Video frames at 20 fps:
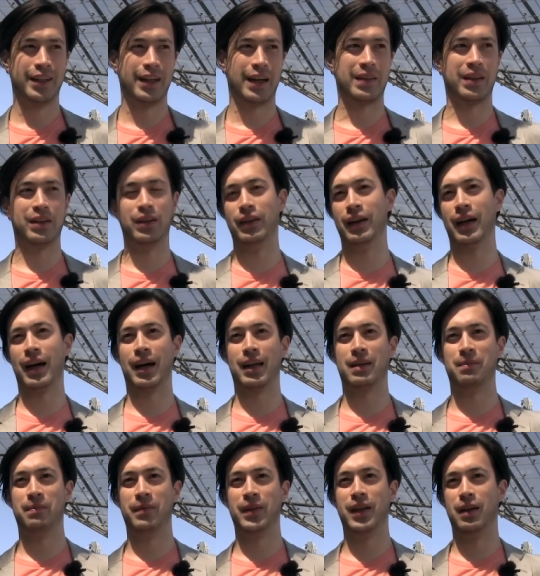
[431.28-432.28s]
And then you
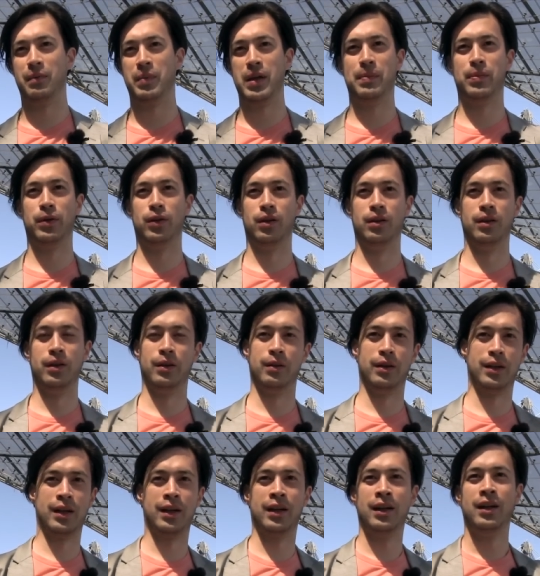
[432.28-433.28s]
had you know people who
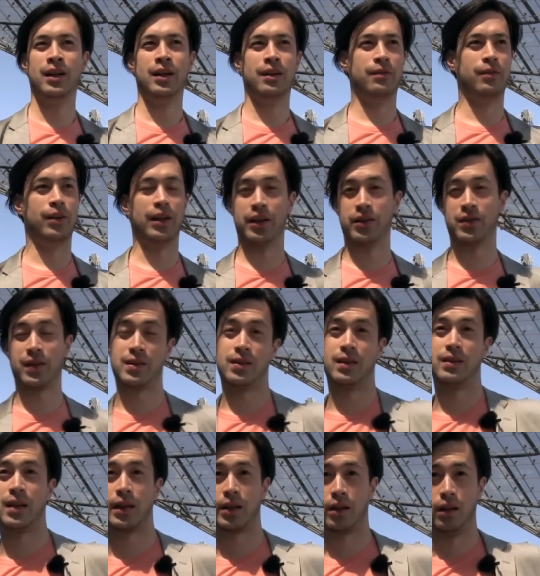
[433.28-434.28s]
were really
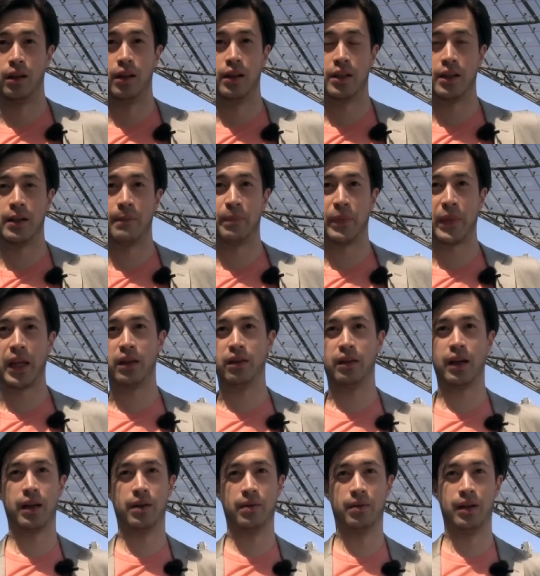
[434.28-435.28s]
interested in technology, and
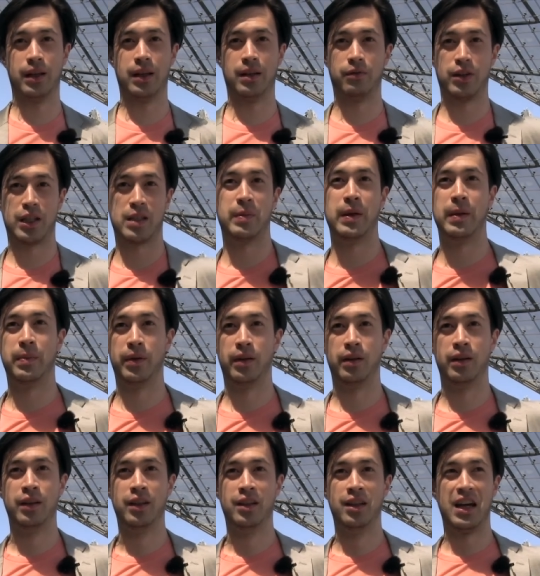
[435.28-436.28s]
you had really rich
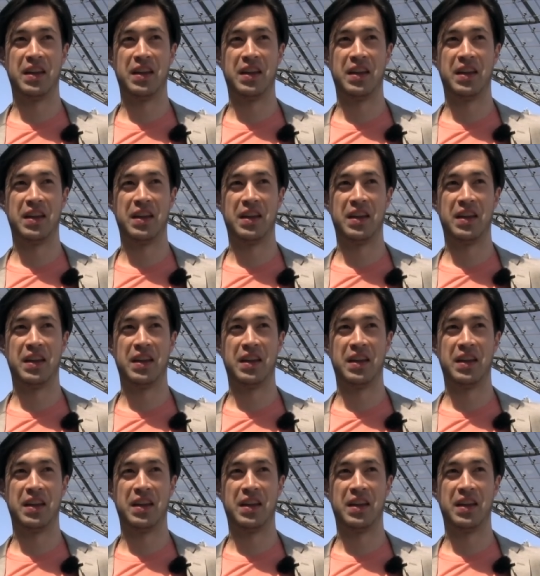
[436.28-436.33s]
people,